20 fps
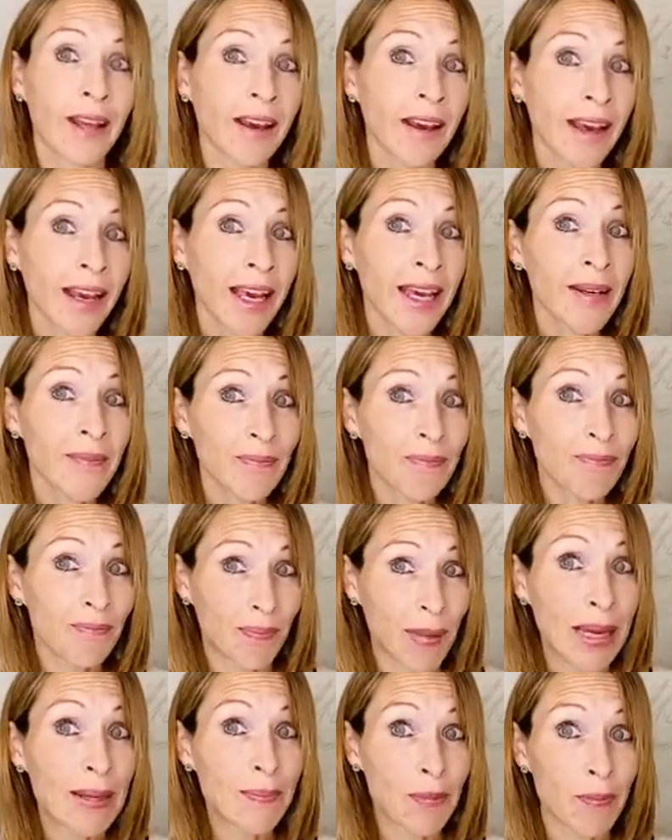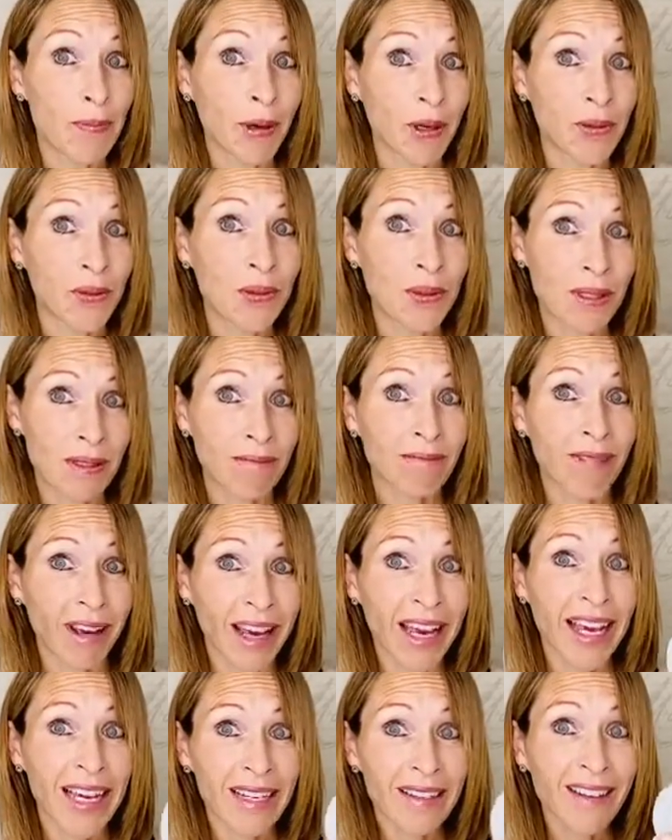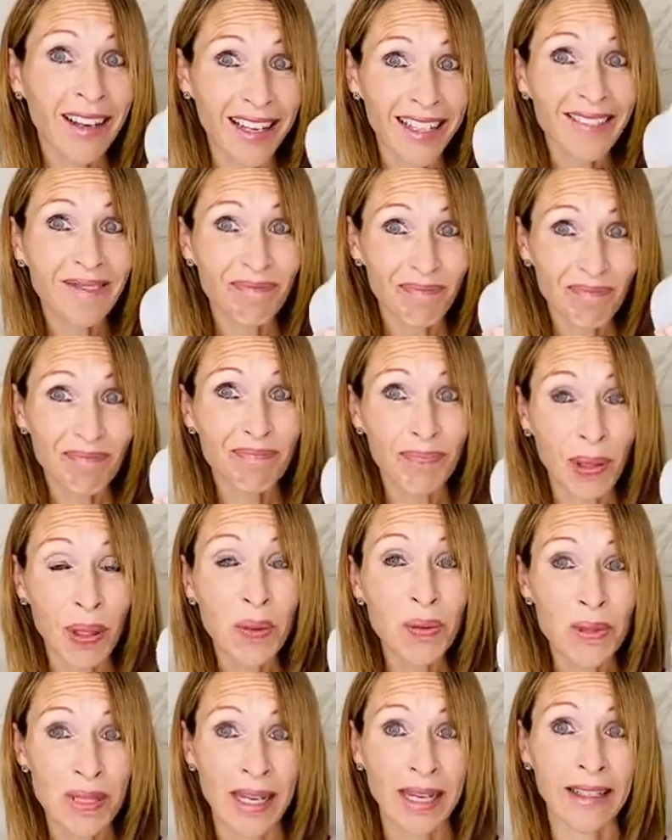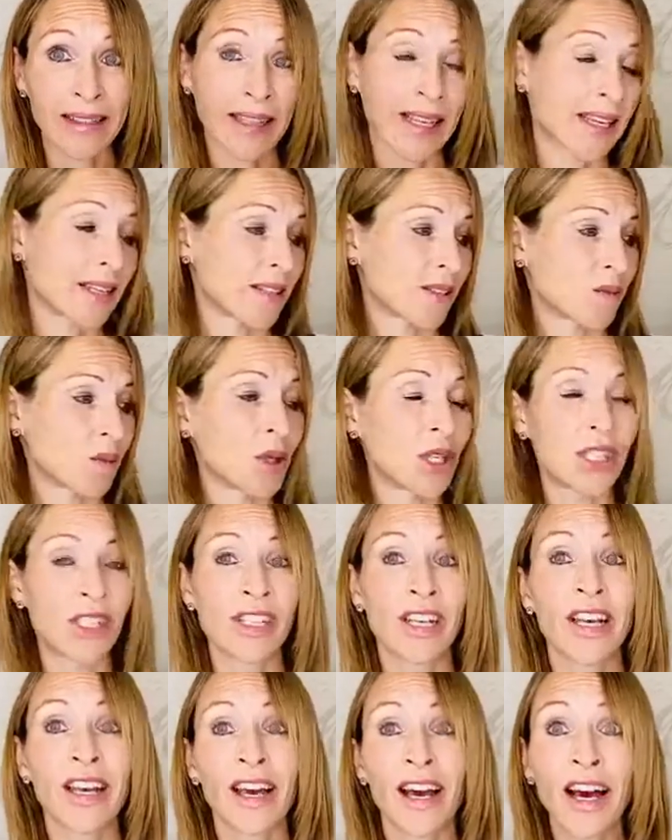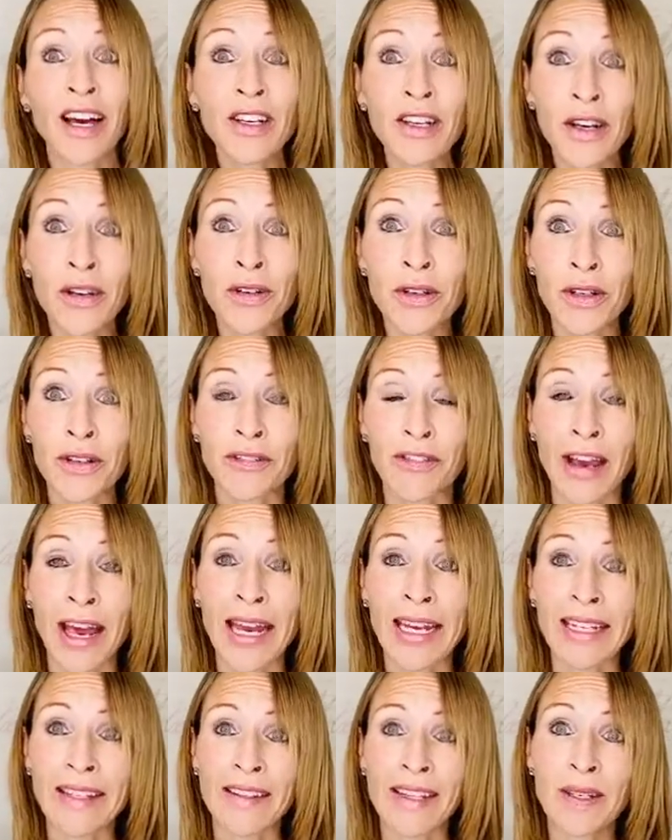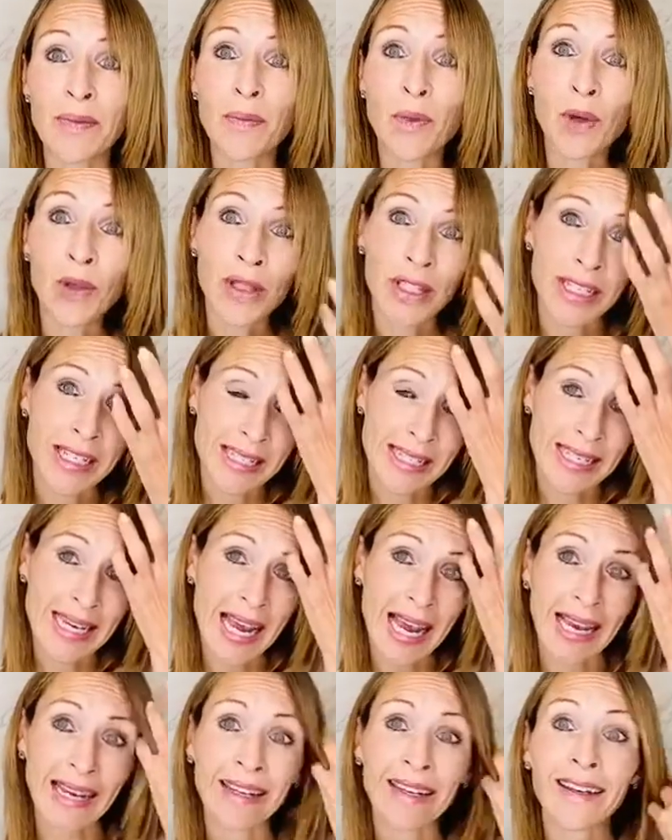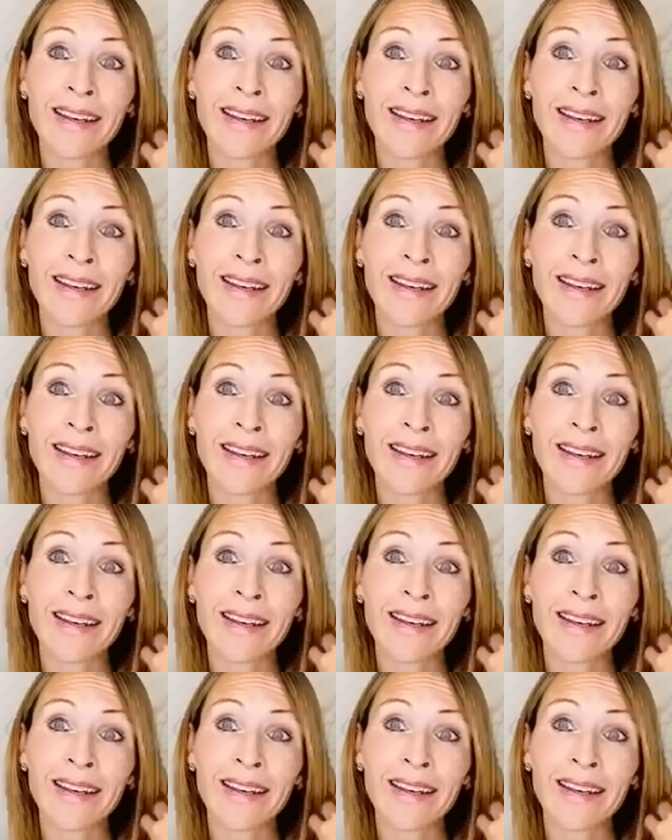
I had baby bowls. I had bowls like this, which are no good for anything more than a snack.